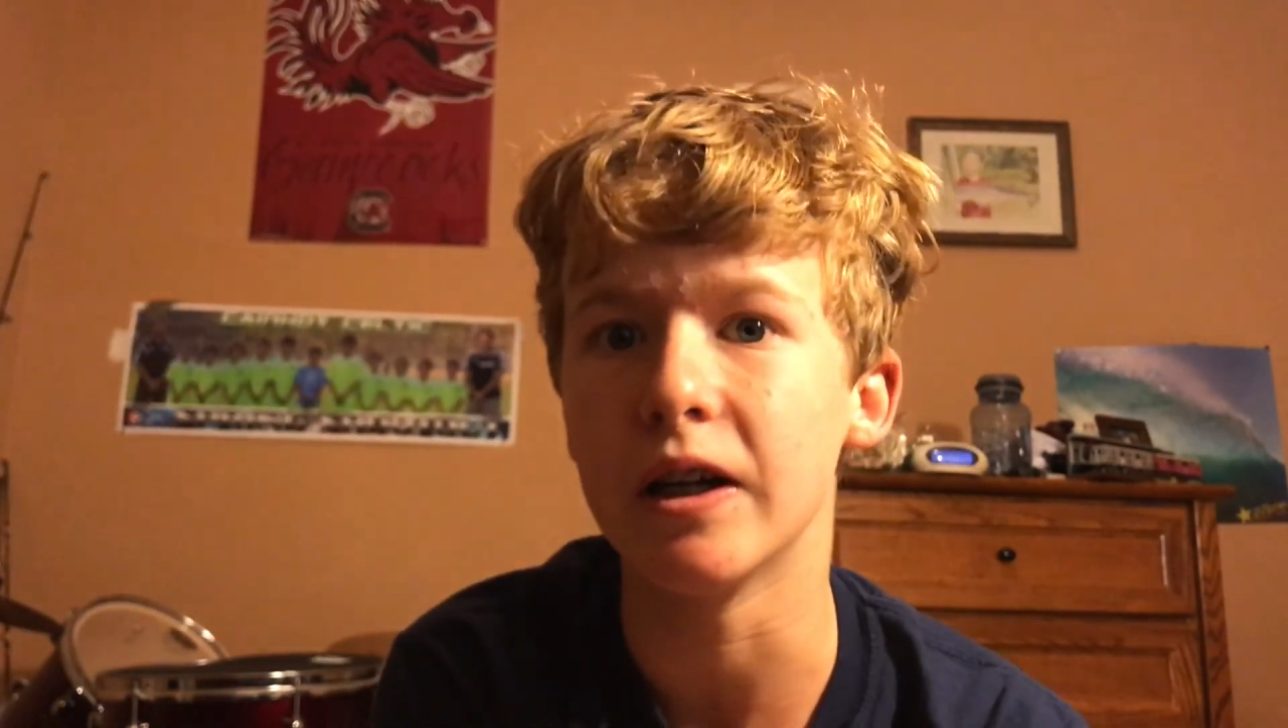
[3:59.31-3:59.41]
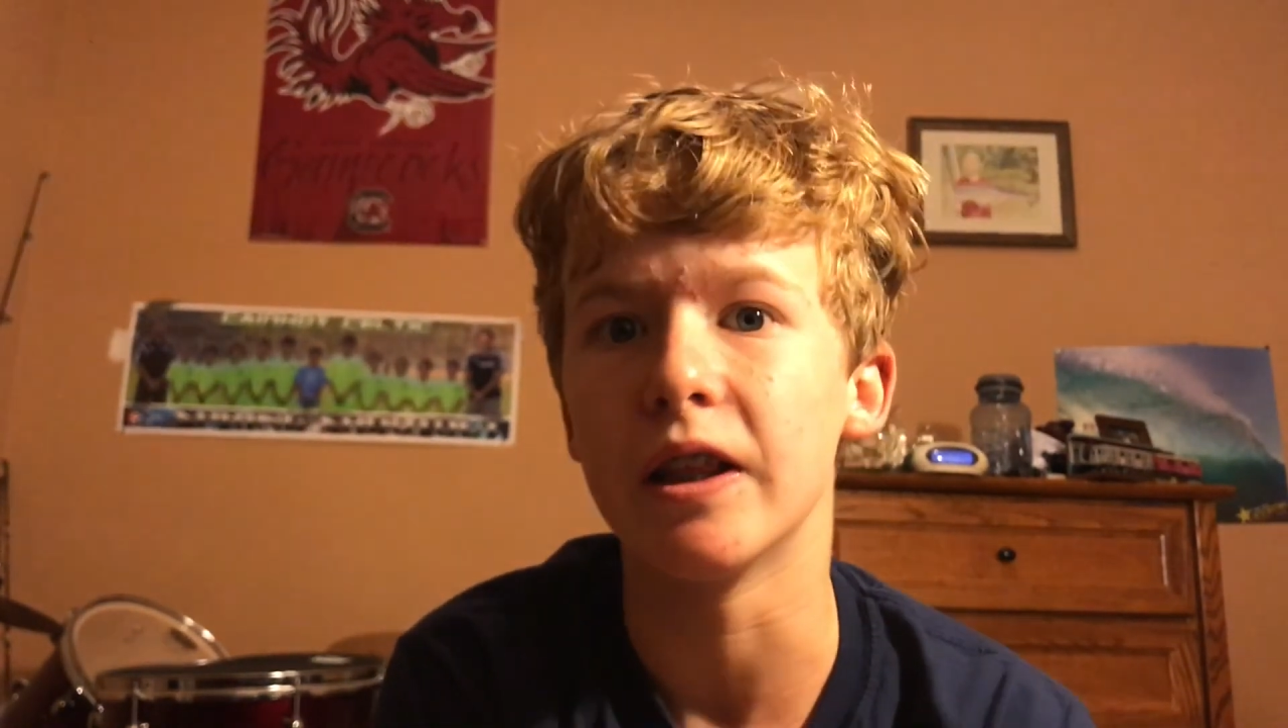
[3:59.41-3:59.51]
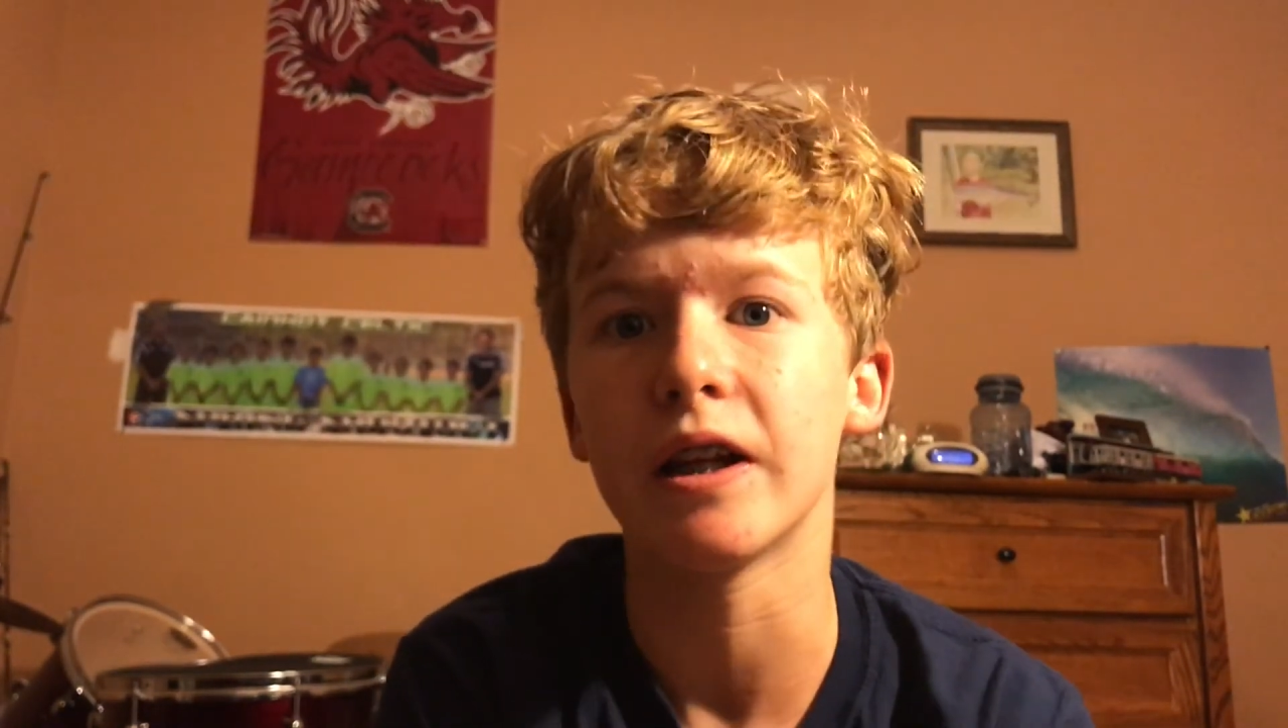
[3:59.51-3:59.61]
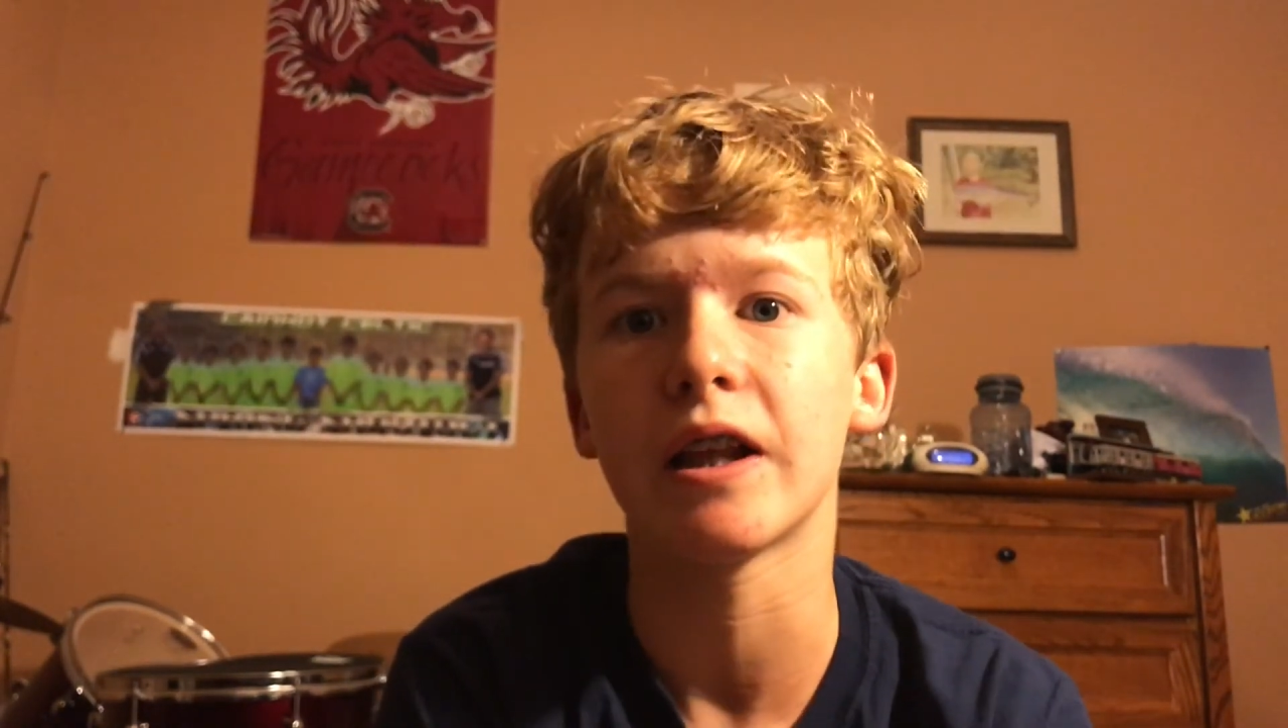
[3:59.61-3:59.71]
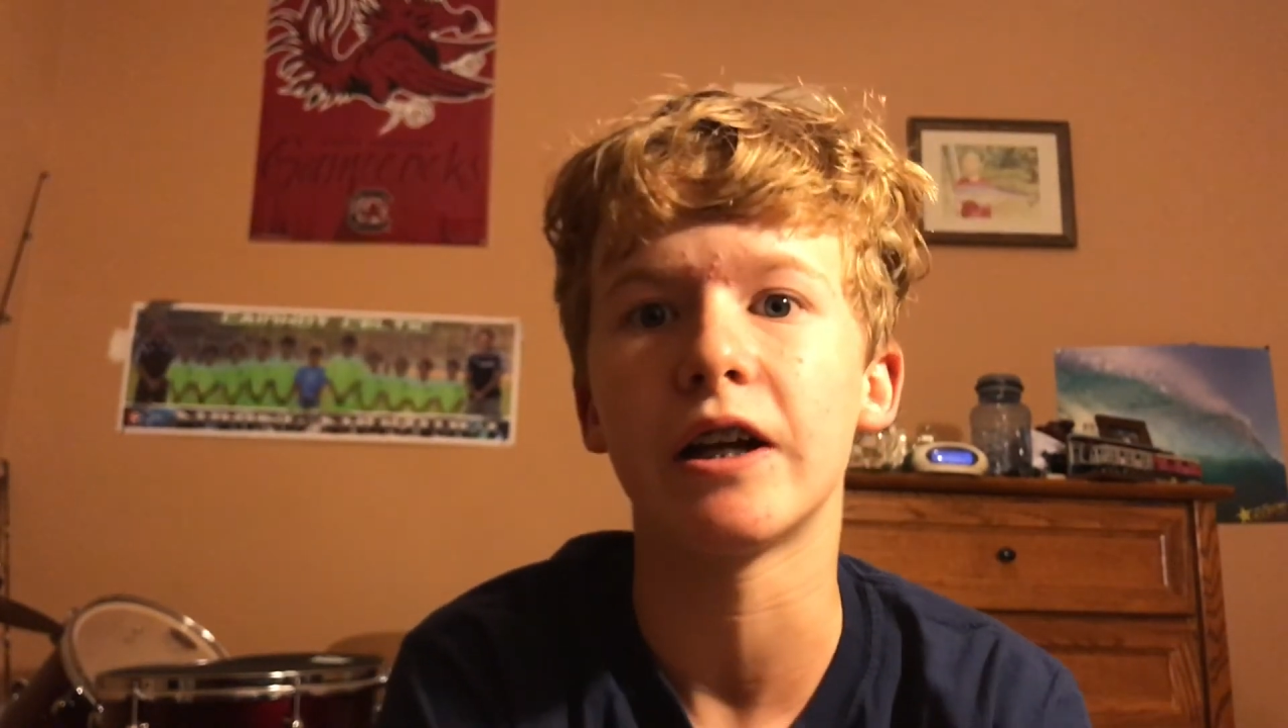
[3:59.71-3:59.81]
to
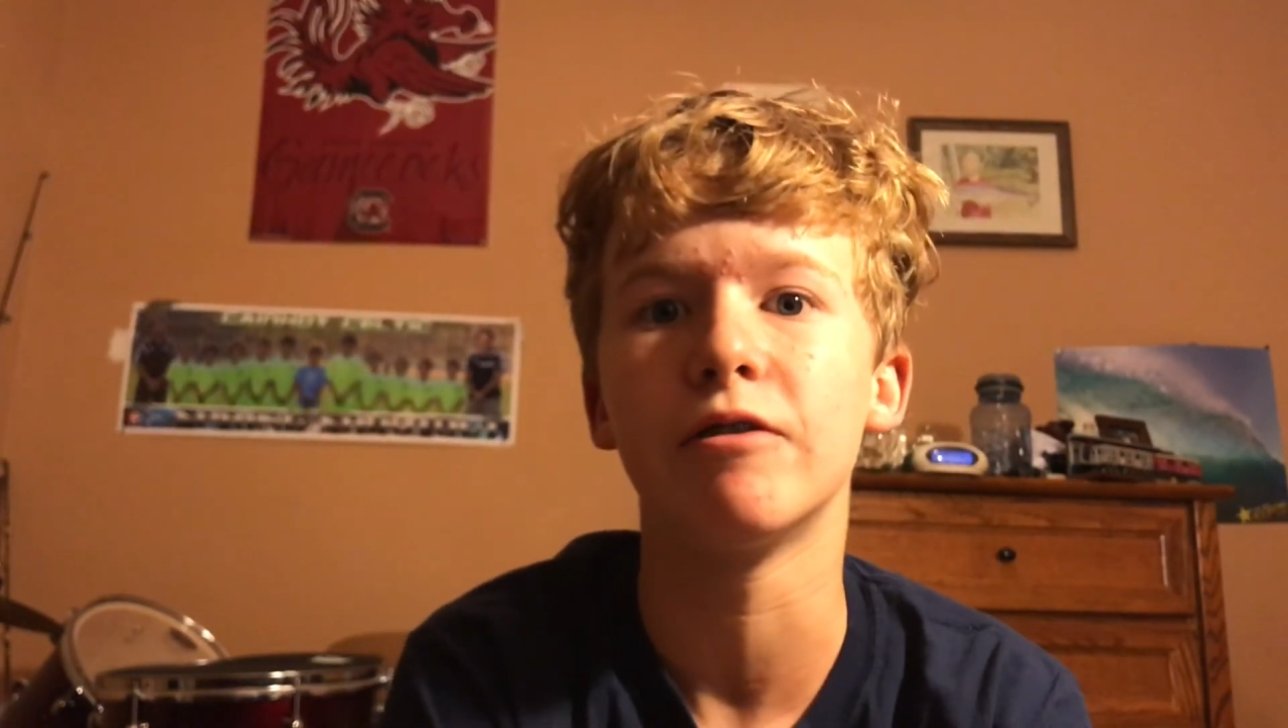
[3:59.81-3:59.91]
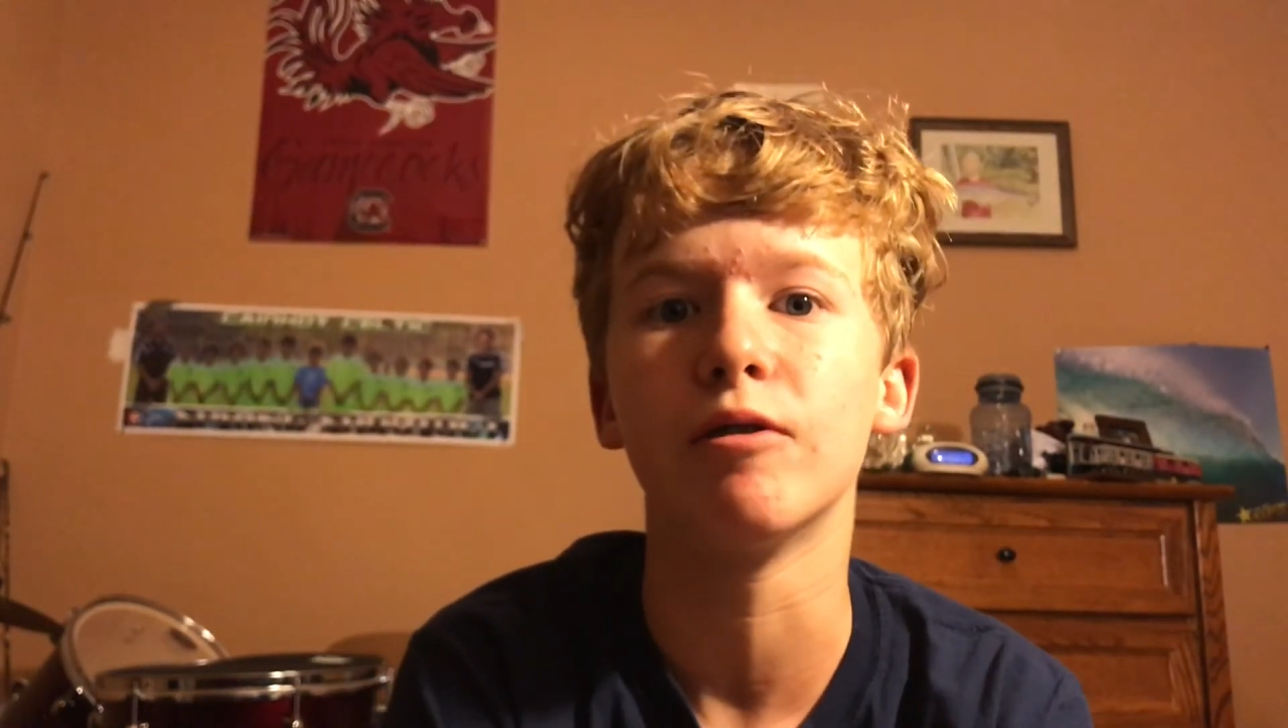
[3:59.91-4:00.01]
think that she